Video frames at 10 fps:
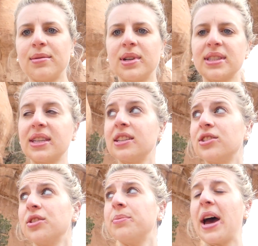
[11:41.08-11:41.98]
wasn't
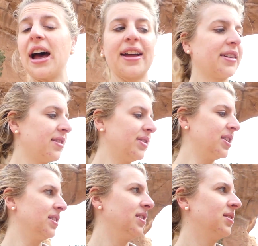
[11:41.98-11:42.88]
too bad of
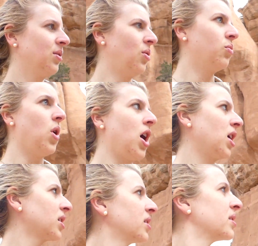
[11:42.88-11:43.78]
a walk.